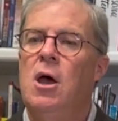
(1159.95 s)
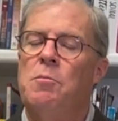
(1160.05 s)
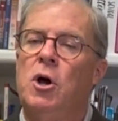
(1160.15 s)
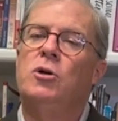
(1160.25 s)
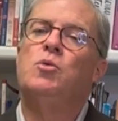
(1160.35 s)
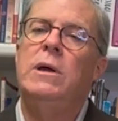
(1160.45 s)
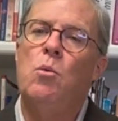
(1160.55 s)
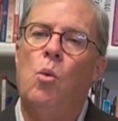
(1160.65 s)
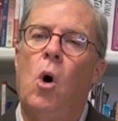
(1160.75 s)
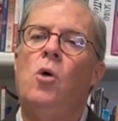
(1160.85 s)
because we
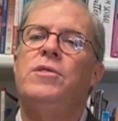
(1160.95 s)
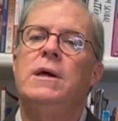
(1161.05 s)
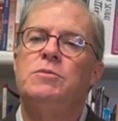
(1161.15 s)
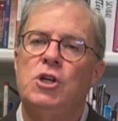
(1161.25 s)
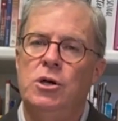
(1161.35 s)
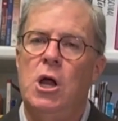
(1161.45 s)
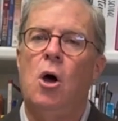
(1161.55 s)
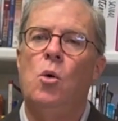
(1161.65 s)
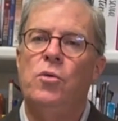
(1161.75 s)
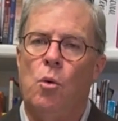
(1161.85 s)
want them to
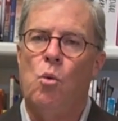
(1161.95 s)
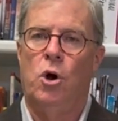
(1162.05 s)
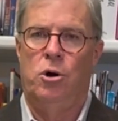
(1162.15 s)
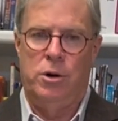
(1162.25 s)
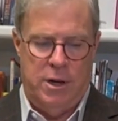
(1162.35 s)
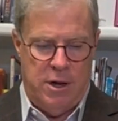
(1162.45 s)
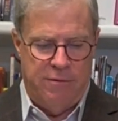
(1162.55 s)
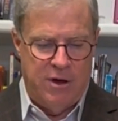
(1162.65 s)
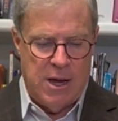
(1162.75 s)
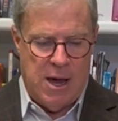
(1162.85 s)
know the word
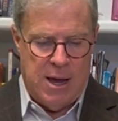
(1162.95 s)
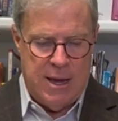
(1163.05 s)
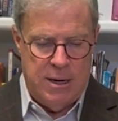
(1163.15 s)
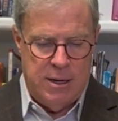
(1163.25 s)
of God.